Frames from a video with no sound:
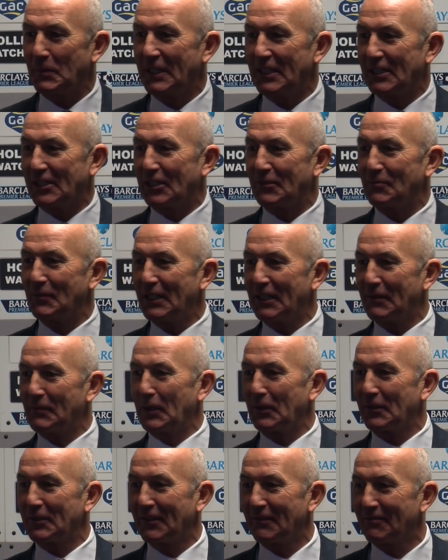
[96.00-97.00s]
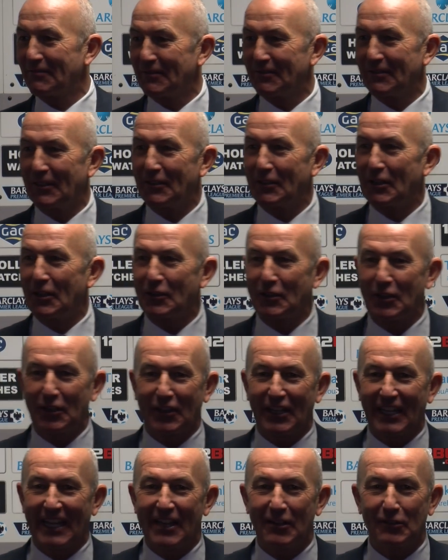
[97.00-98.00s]
minutes in me about
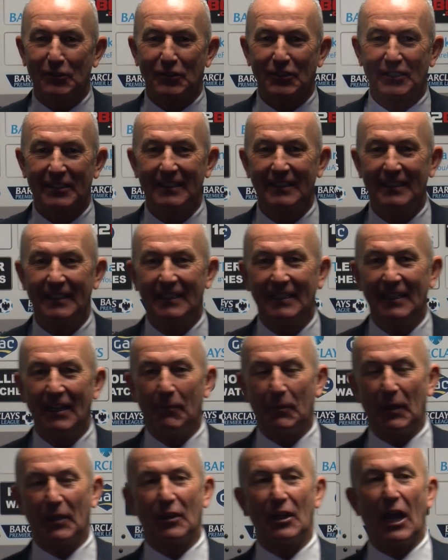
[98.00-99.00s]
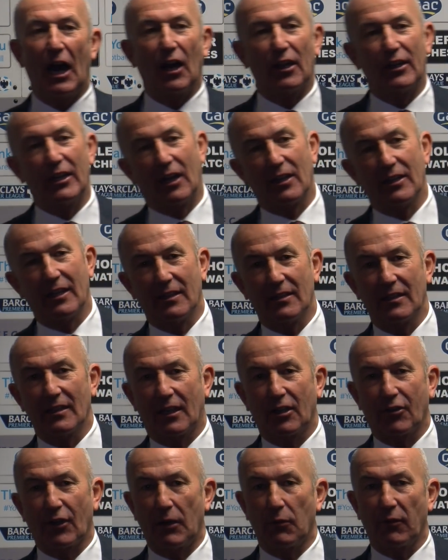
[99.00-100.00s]
nothing else. But no, the
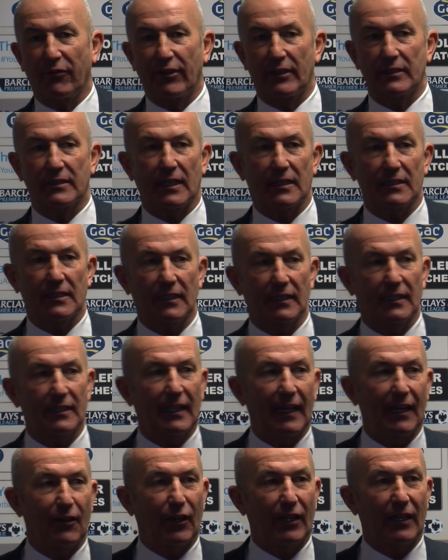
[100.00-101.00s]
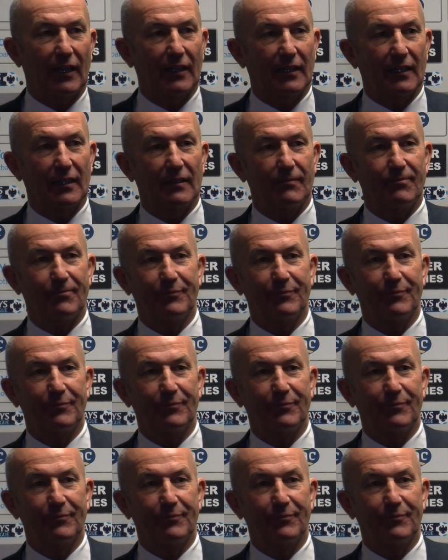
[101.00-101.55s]
crowd were fantastic today. I think that,